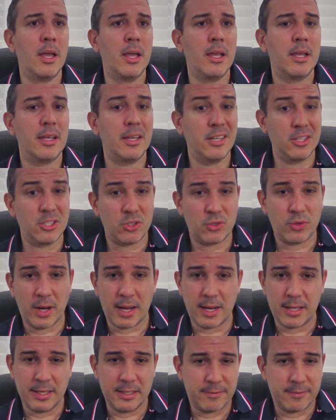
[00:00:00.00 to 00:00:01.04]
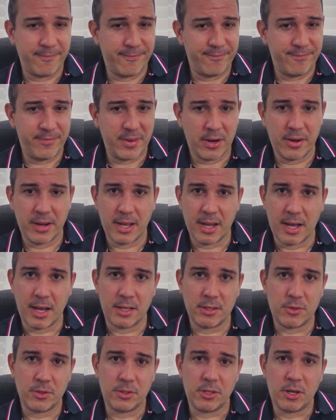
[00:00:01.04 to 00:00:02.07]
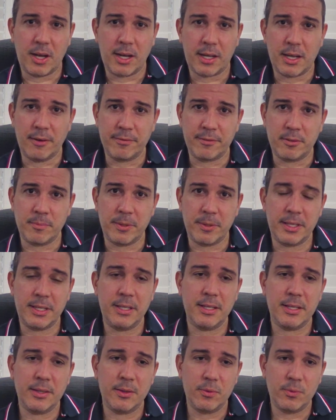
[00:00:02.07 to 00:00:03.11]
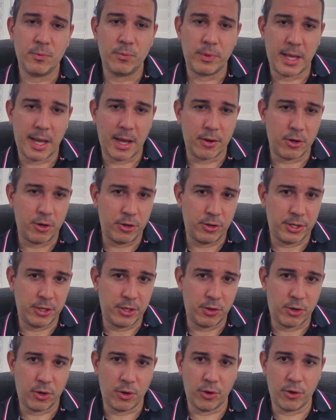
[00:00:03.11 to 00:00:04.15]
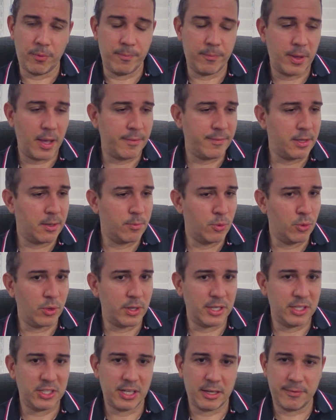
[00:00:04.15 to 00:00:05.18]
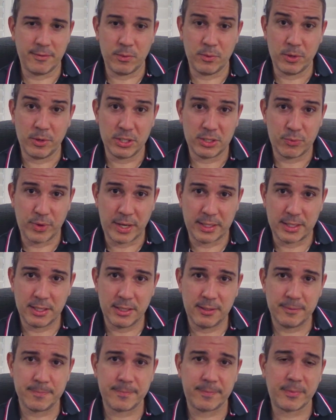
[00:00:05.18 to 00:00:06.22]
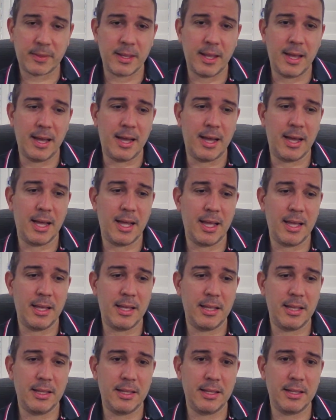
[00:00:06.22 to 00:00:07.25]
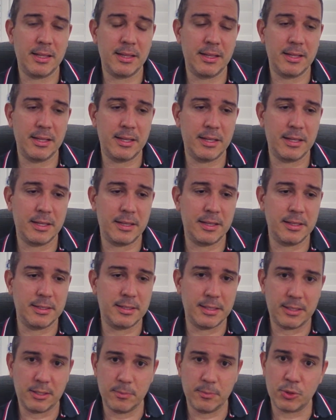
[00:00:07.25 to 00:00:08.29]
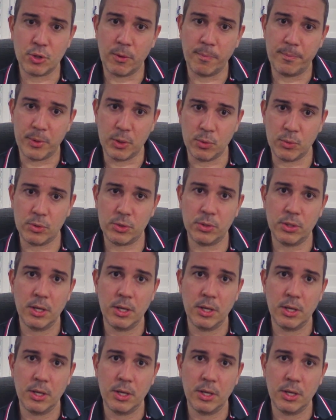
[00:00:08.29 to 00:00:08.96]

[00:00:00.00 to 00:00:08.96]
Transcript: In Australia, it's very hard to retire comfortably without owning your home. Having a mortgage, and even worse, renting, the system's not built